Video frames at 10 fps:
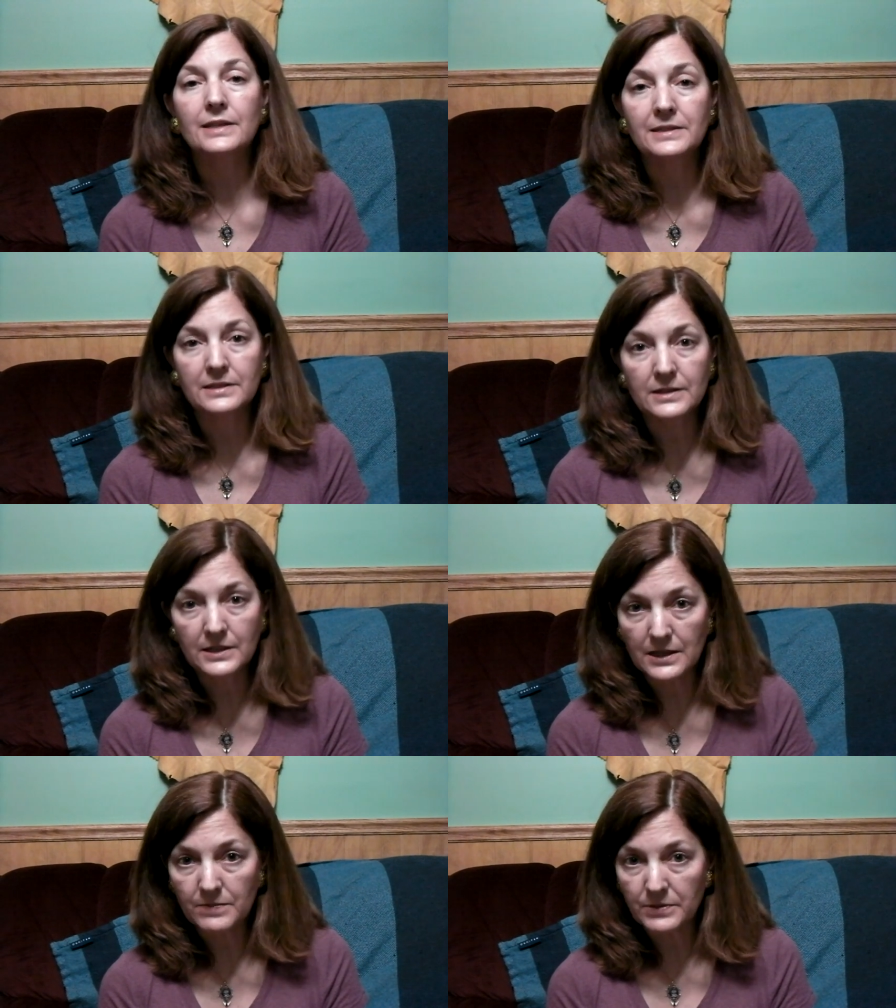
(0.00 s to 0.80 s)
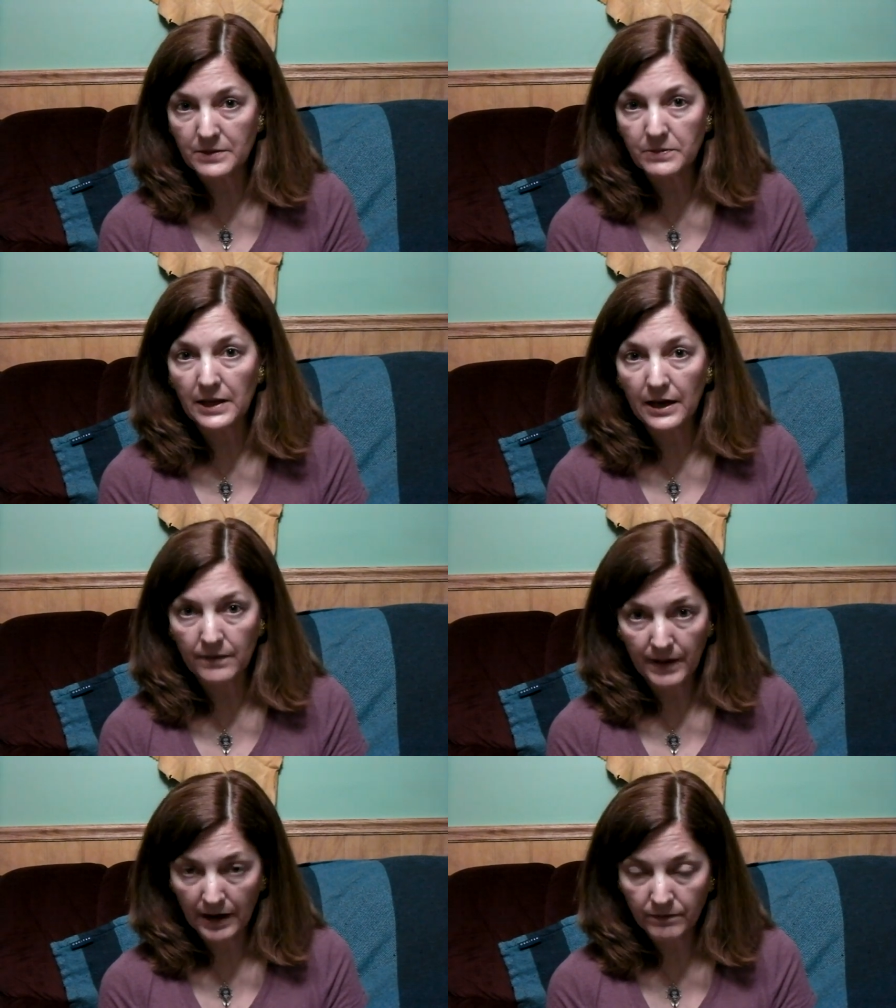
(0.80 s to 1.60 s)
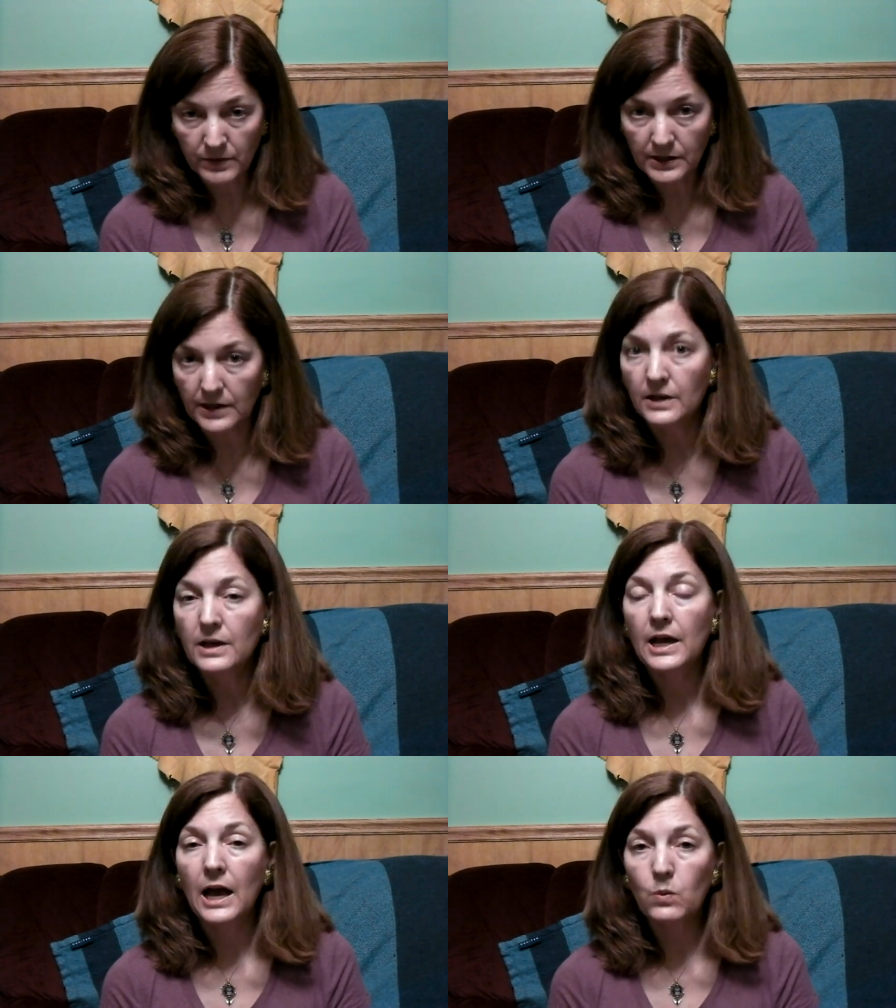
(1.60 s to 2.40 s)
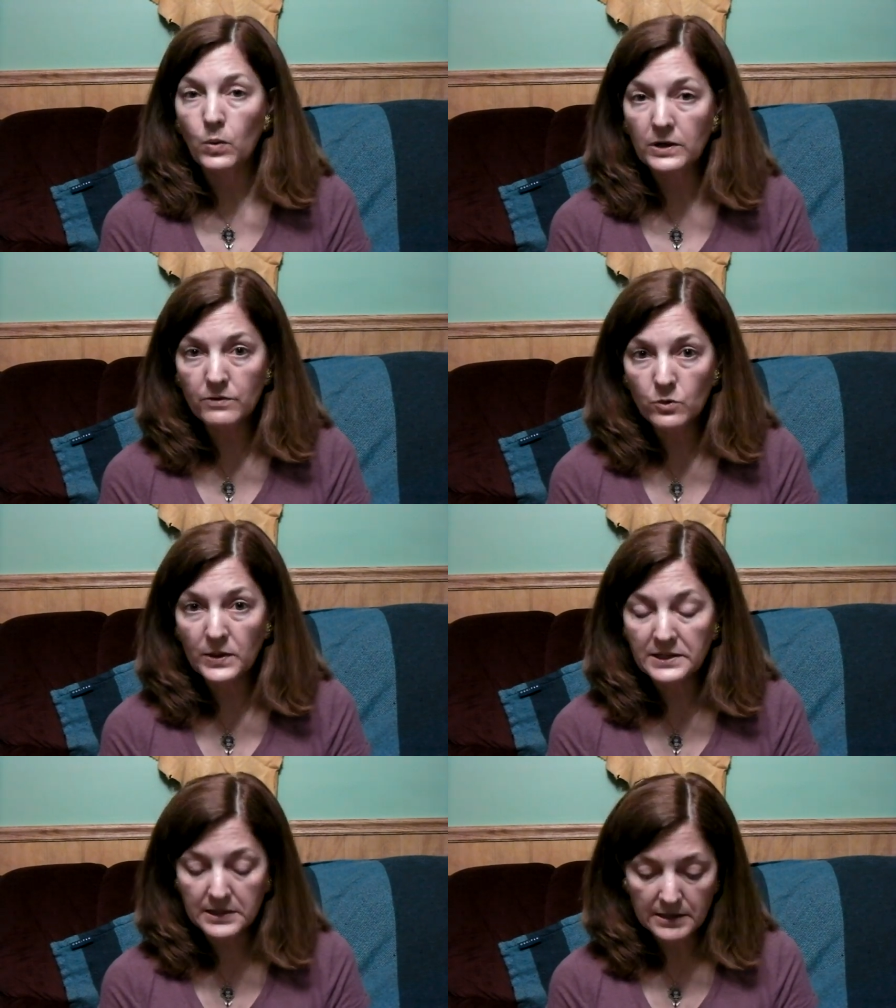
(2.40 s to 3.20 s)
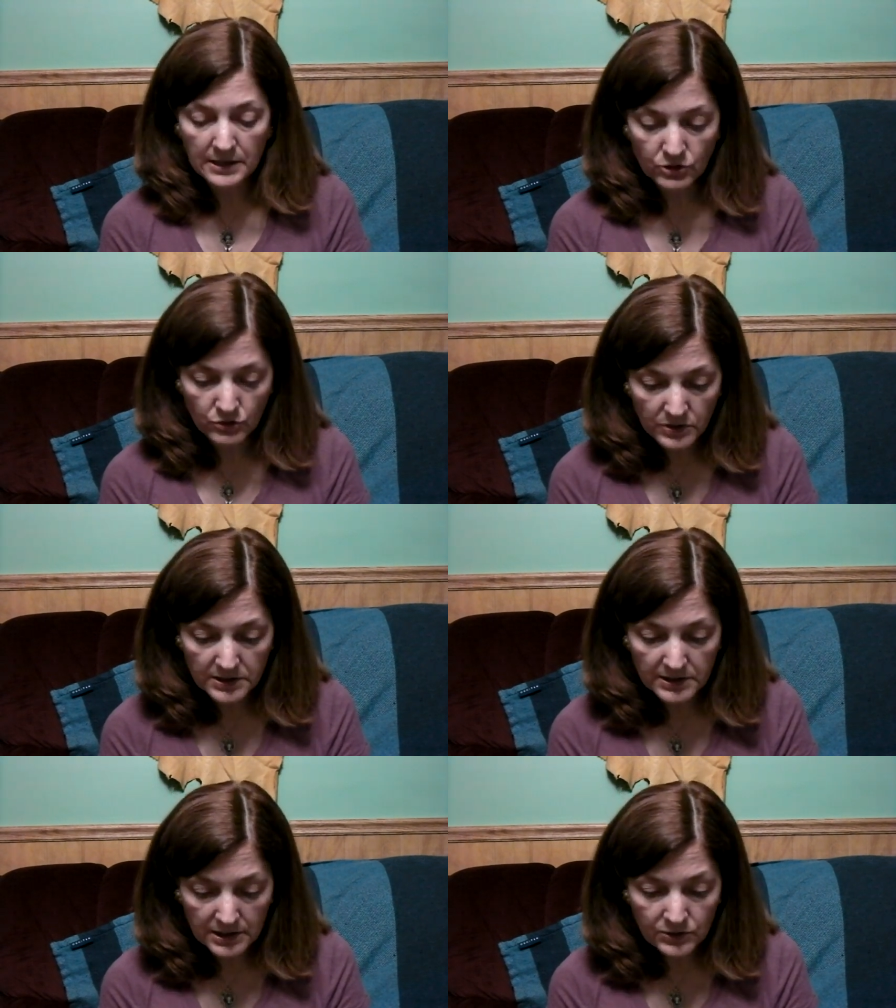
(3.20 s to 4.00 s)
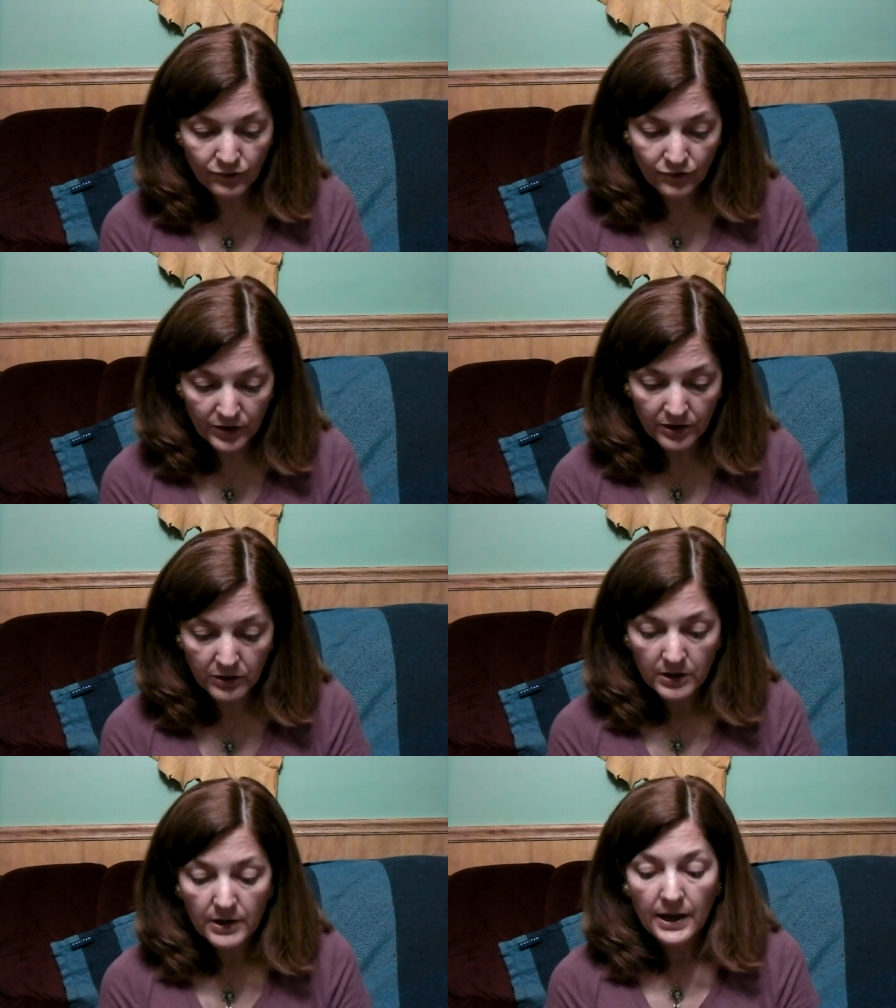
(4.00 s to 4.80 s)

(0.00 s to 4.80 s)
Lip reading: destined to keep people out of Africa, and one of the ways that they do this is fear.